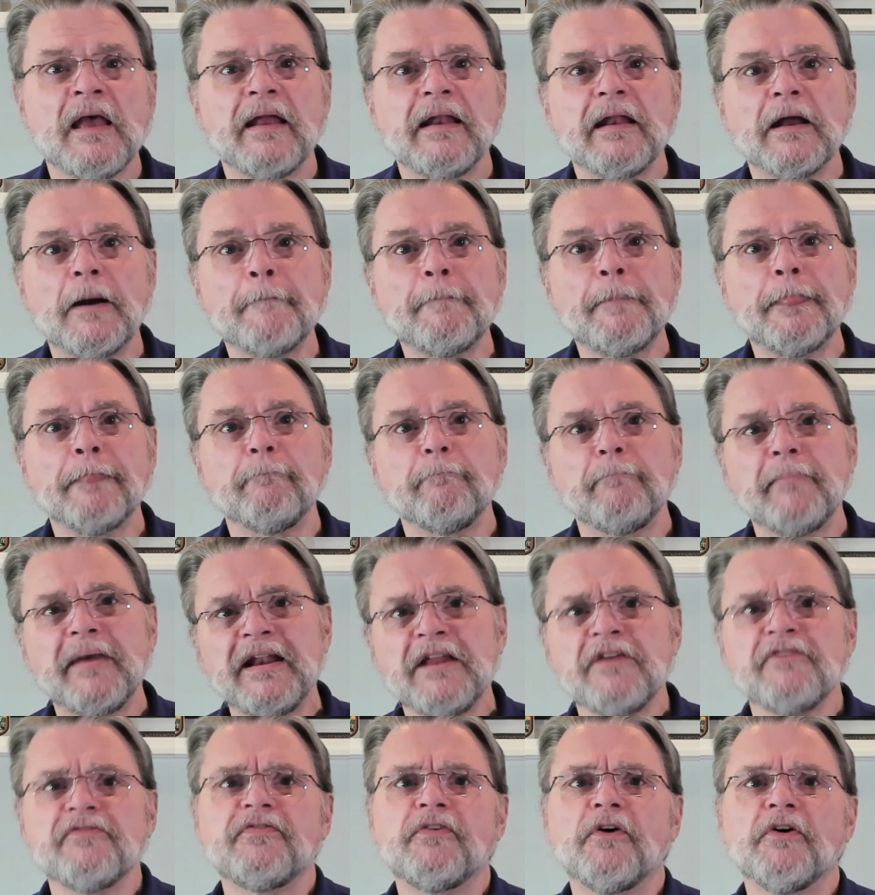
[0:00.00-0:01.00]
Now,
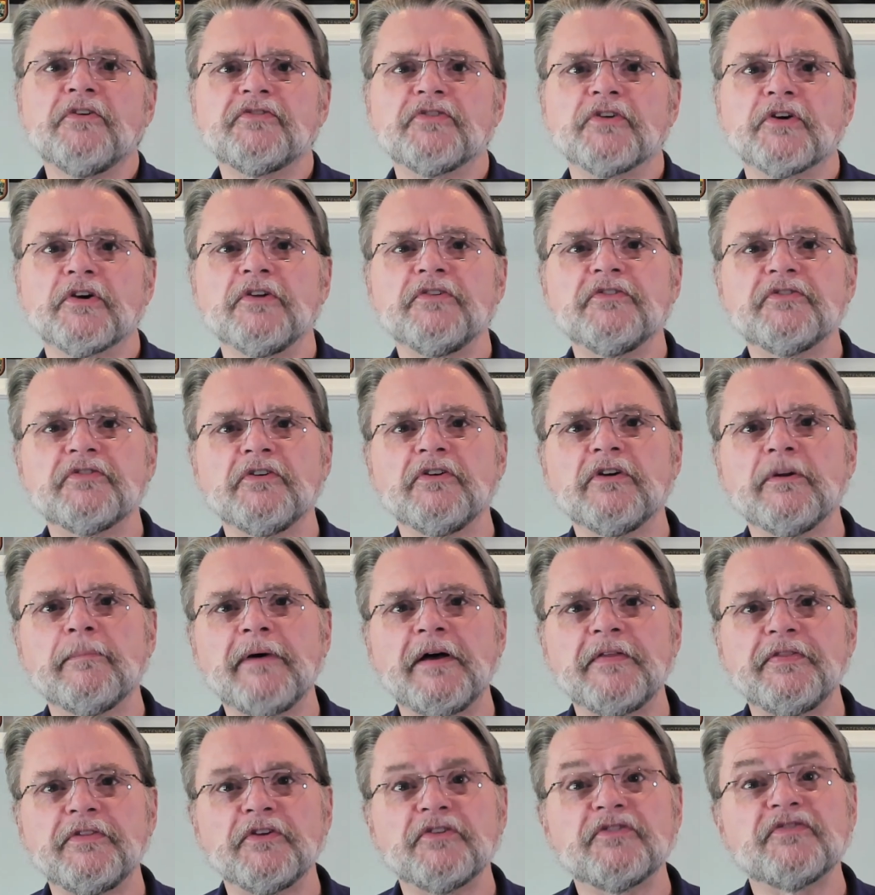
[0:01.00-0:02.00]
many folks are concerned
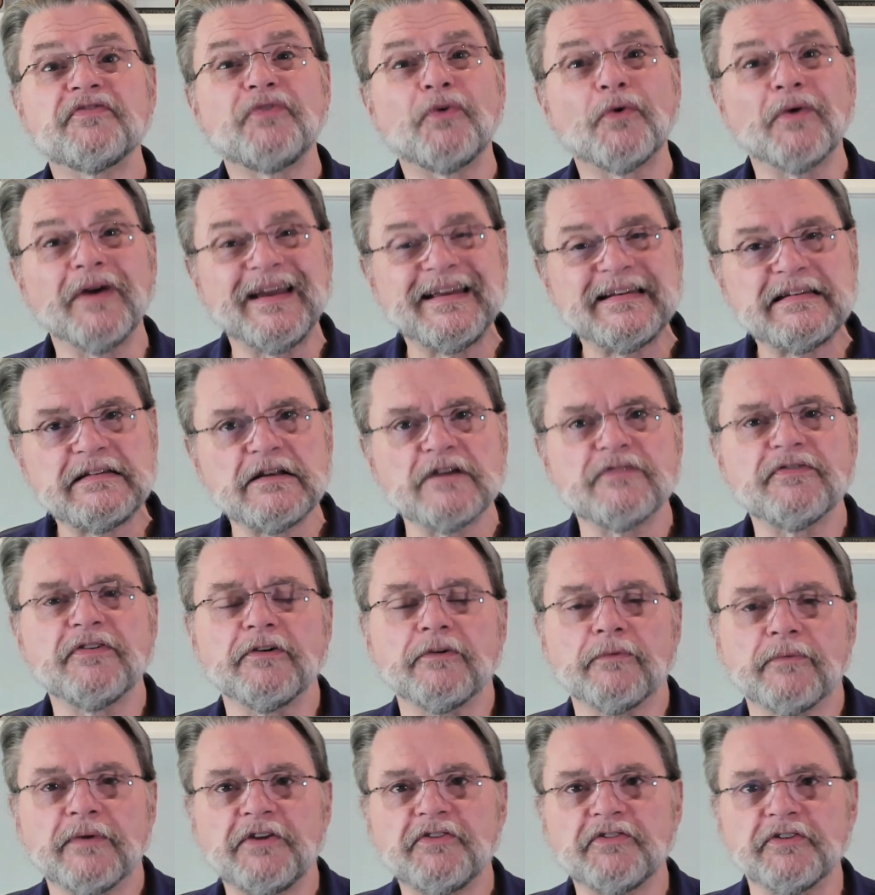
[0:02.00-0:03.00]
about this for a
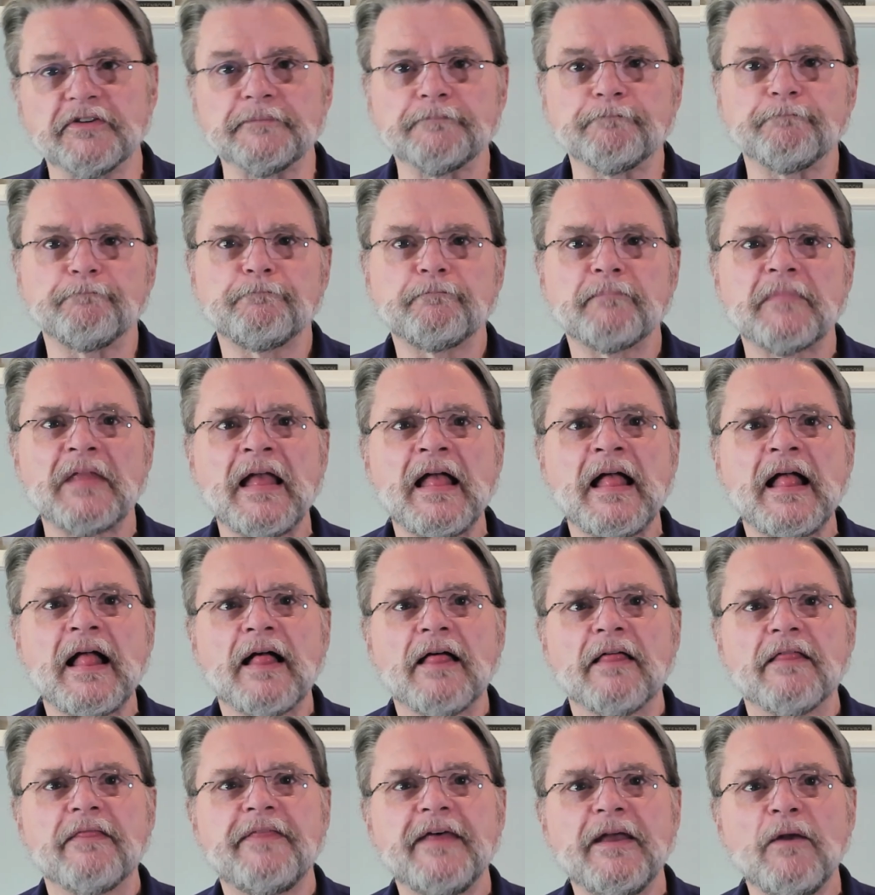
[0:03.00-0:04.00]
different reason.
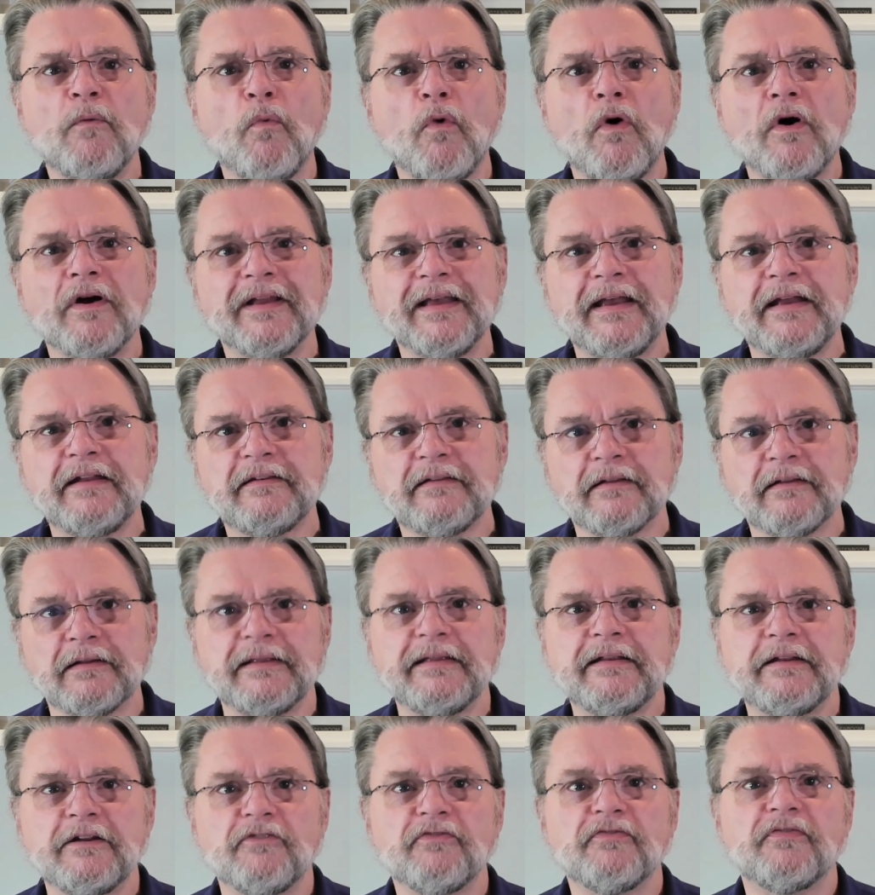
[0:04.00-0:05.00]
They want a
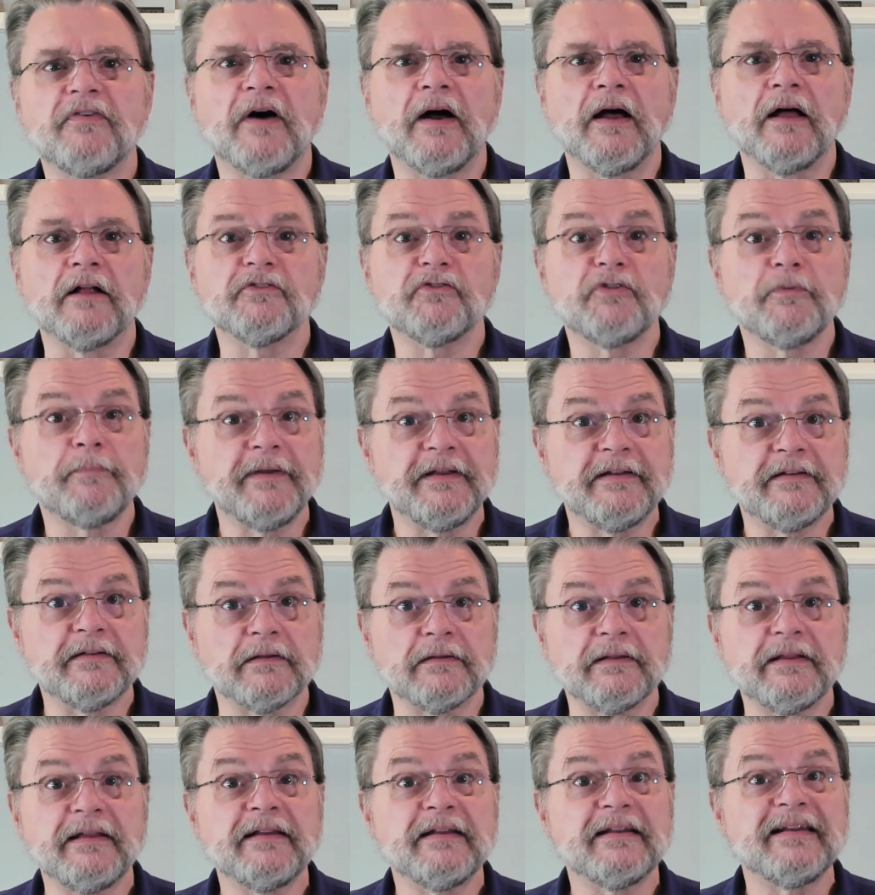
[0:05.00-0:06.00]
deleted file to be
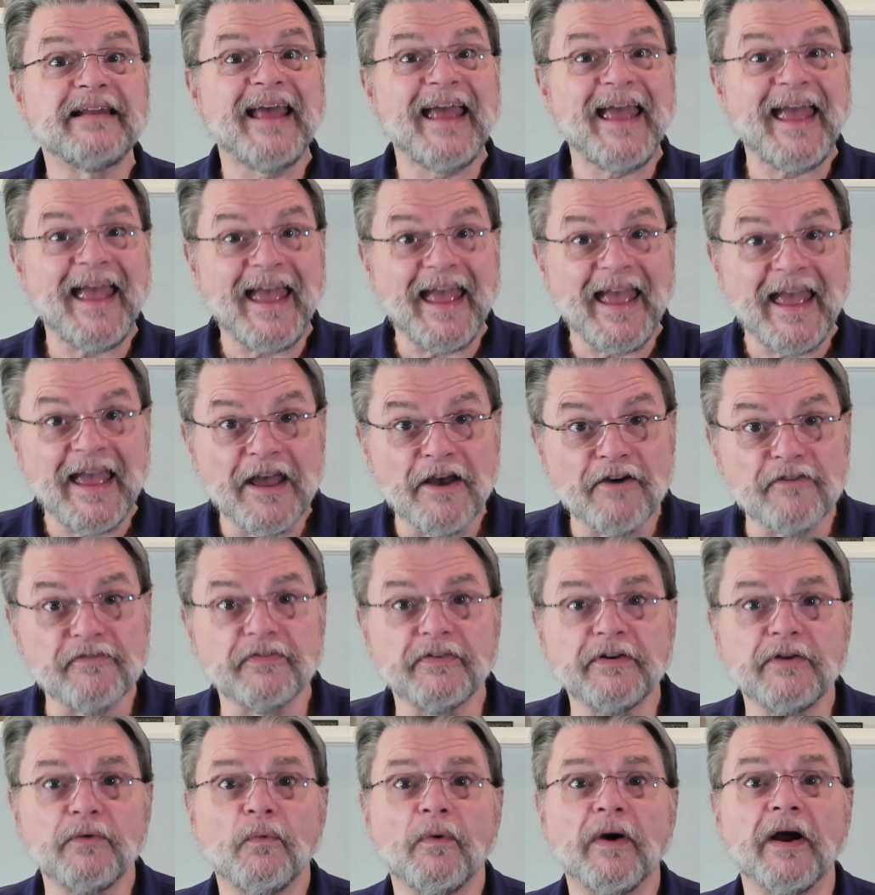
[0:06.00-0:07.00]
deleted
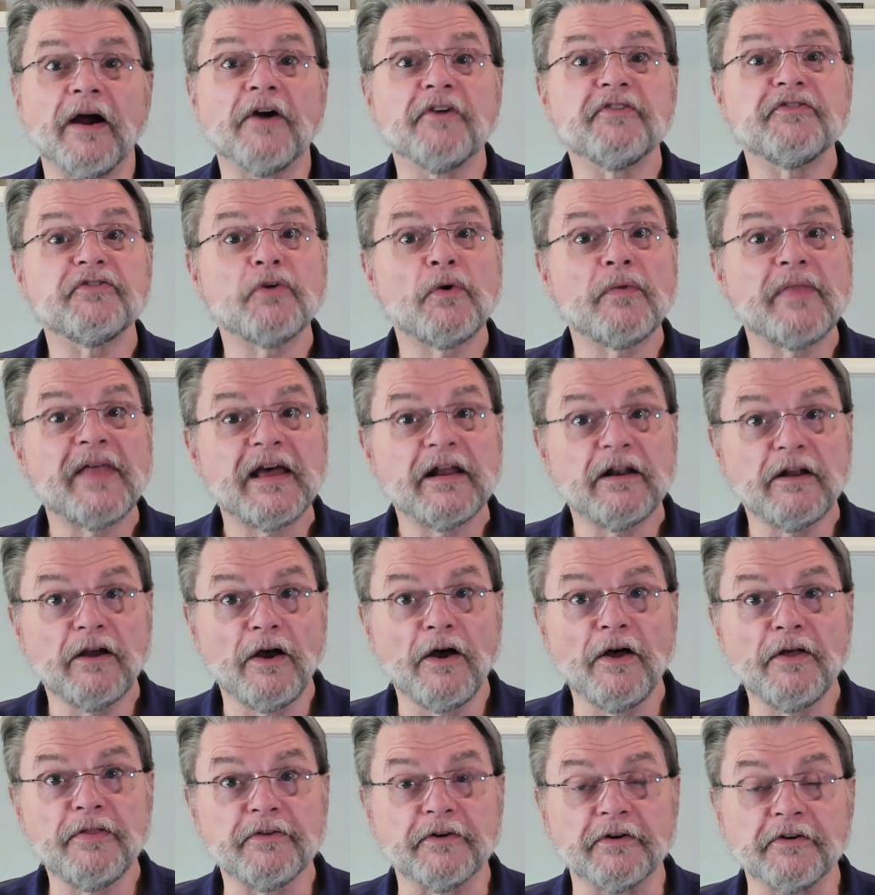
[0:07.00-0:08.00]
everywhere so that
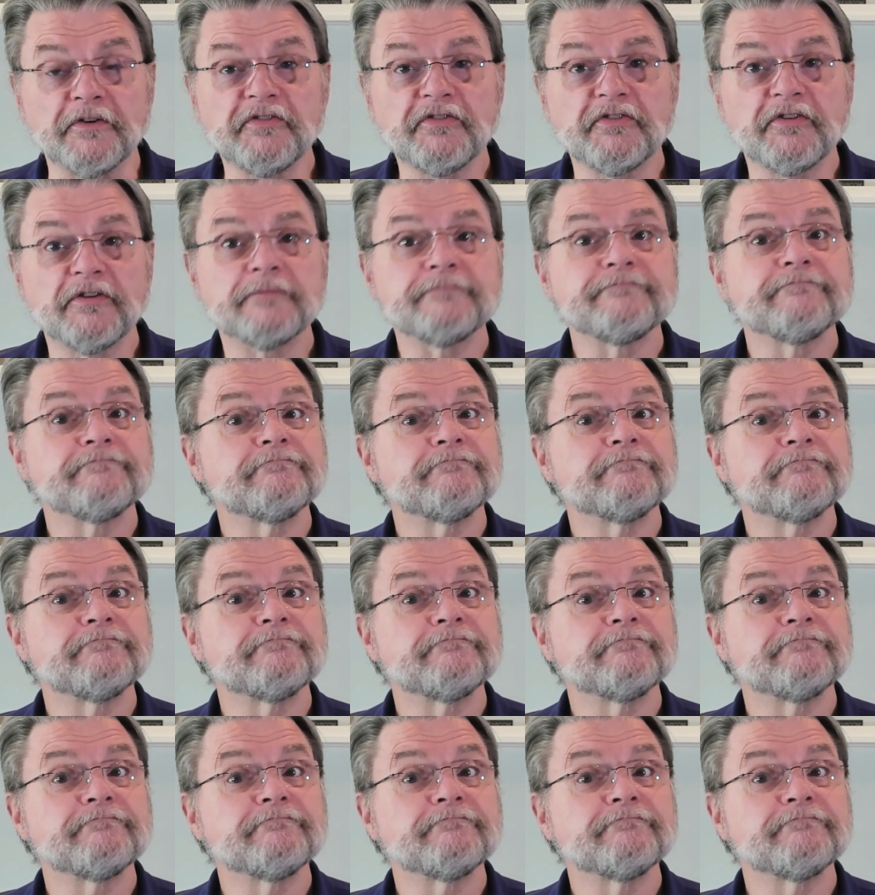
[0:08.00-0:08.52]
others